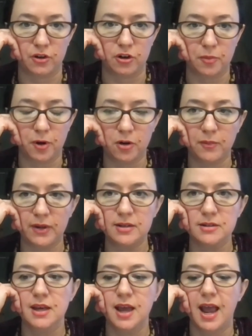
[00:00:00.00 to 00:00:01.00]

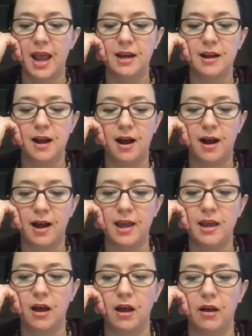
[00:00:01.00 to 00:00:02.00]
department, and
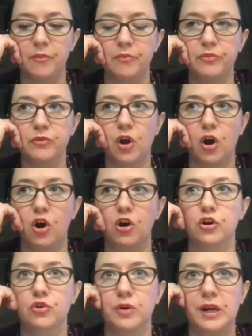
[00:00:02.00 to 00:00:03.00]
I are
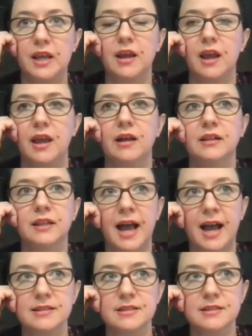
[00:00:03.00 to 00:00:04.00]
creating a
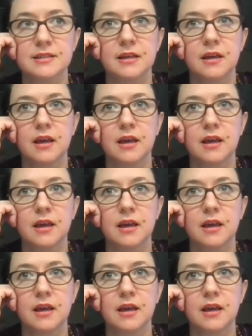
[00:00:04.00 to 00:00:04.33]
class.